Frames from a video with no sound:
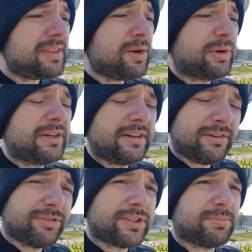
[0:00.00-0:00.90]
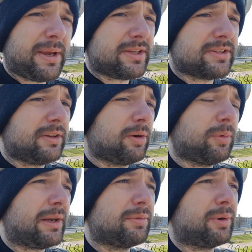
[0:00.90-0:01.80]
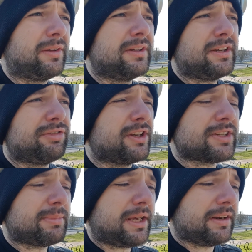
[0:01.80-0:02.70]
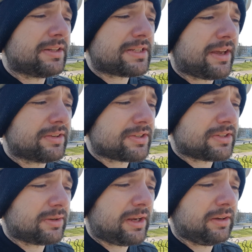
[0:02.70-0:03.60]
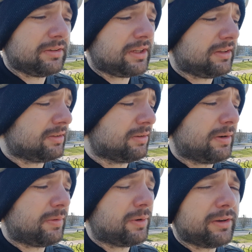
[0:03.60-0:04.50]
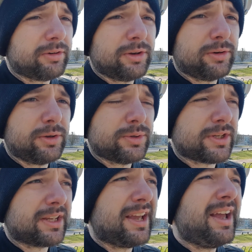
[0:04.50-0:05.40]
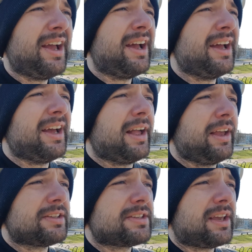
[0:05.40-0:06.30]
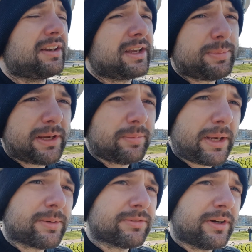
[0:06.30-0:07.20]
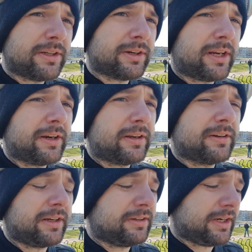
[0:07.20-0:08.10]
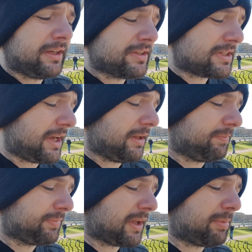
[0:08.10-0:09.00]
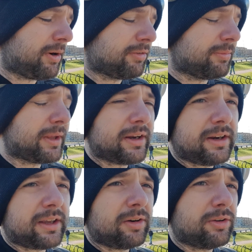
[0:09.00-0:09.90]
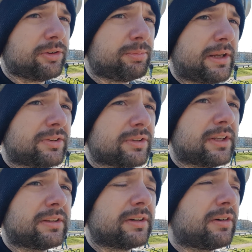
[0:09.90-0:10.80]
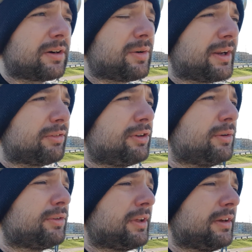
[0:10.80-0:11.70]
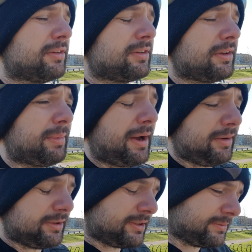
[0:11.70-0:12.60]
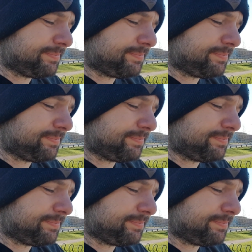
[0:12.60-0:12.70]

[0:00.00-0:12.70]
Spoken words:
where diffs makes, you know, when the diff doesn't make any sense in Git or whatever you're using, it becomes very tricky at scale. Apart from that, I can also mention that there are quite a few things about